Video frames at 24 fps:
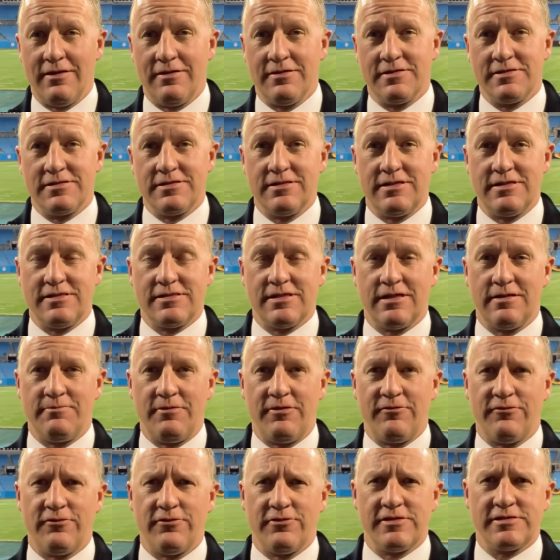end of the season
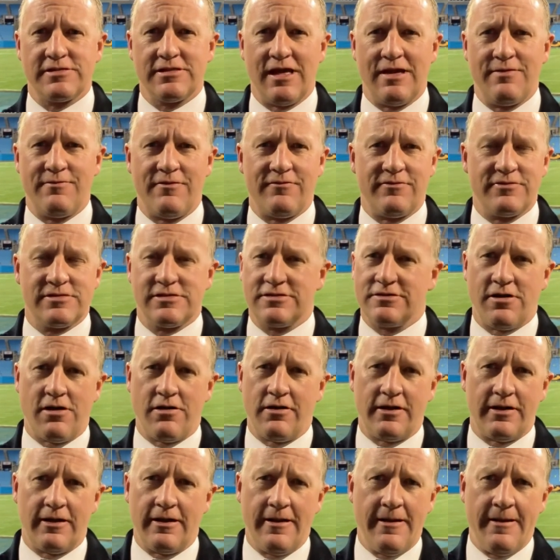before this game even
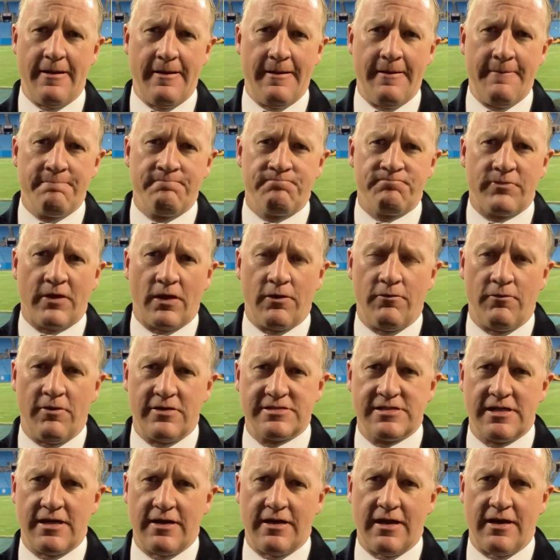started
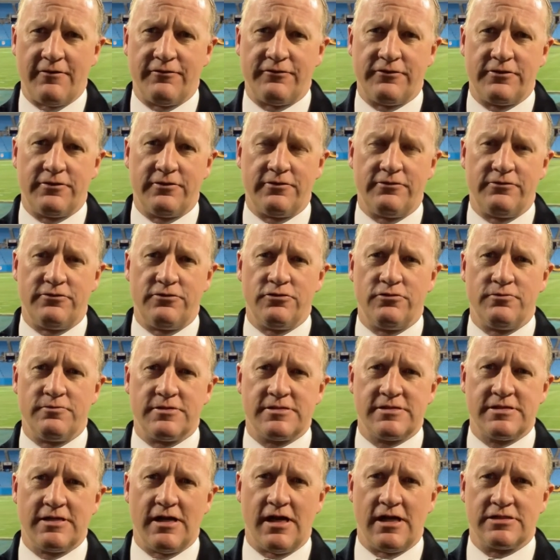wasn't enough to doom
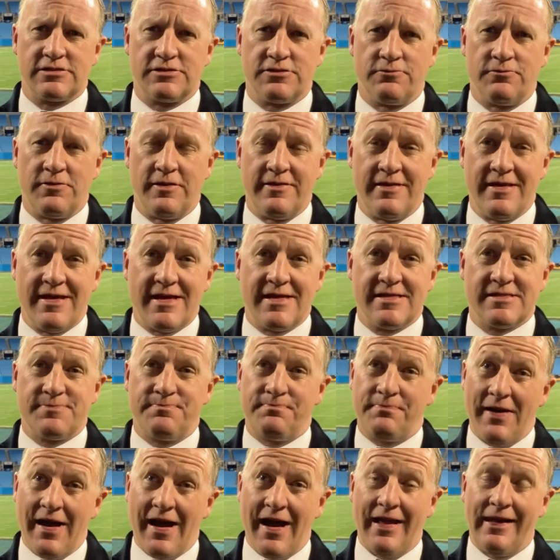the Seahawks to win this.
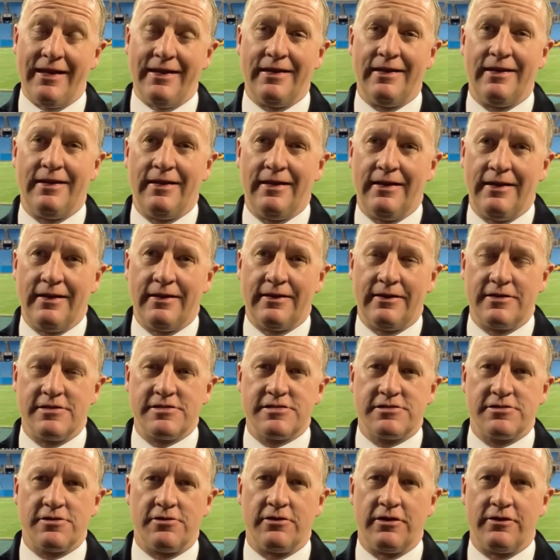But
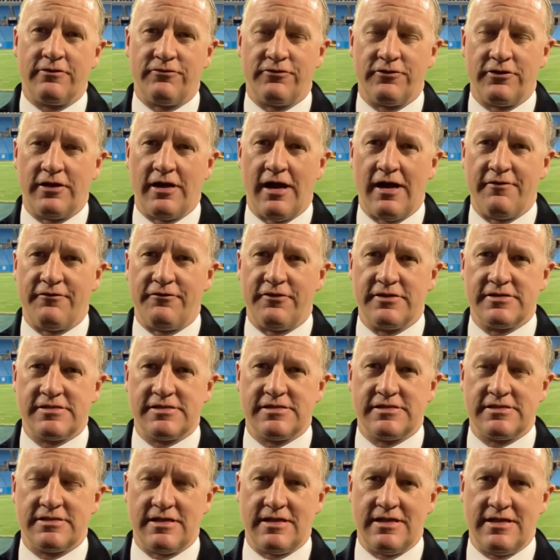concerning for the
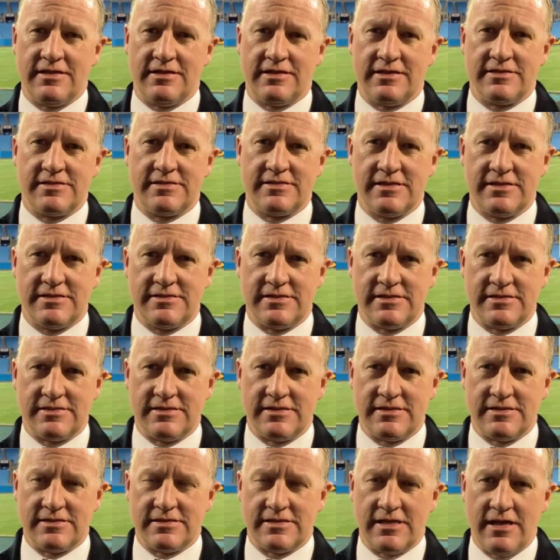offense's
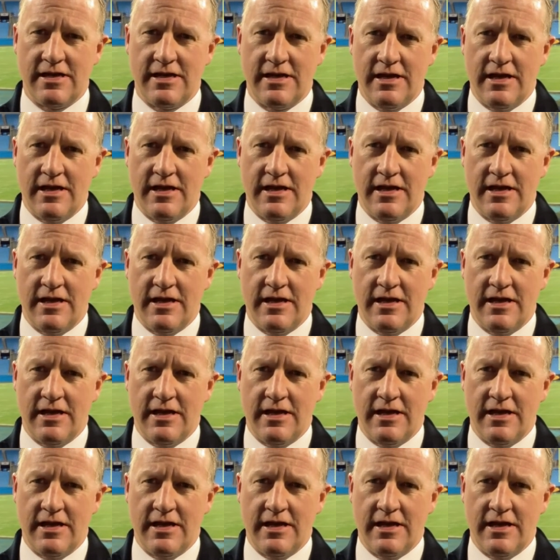inconsistencies